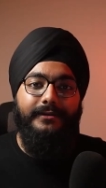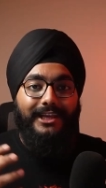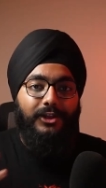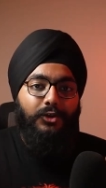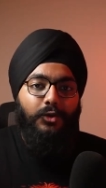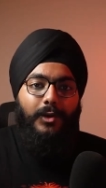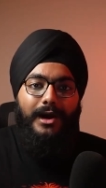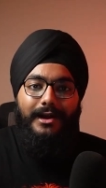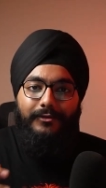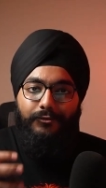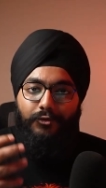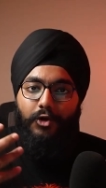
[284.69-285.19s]
You
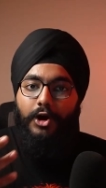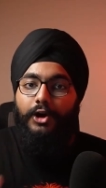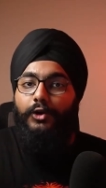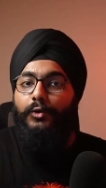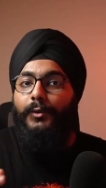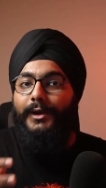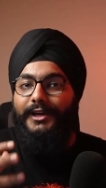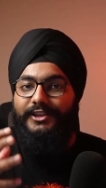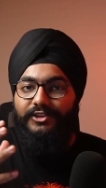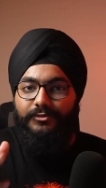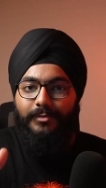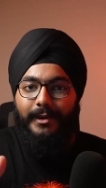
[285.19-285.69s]
know, I want to
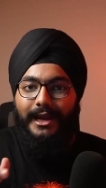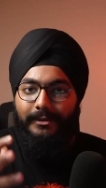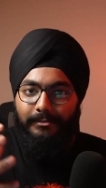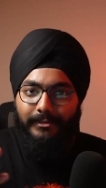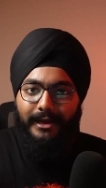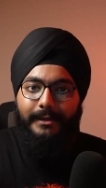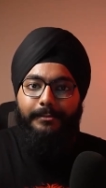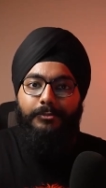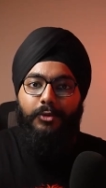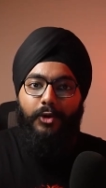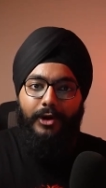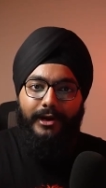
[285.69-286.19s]
expand
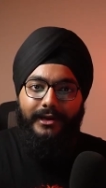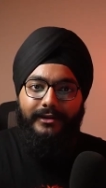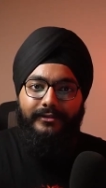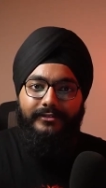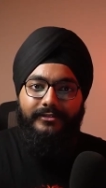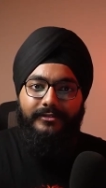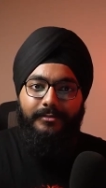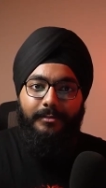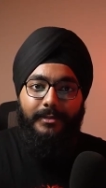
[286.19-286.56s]
my points,